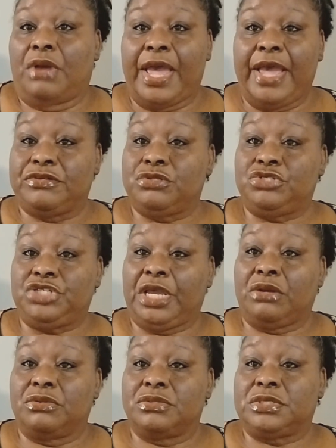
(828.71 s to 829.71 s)
I have 2
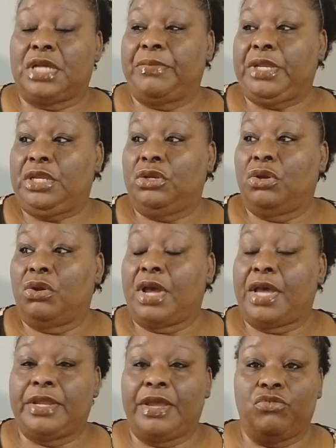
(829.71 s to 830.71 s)
channels. I mean,
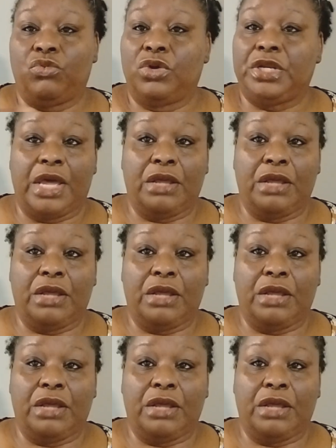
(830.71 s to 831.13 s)
I'd have one.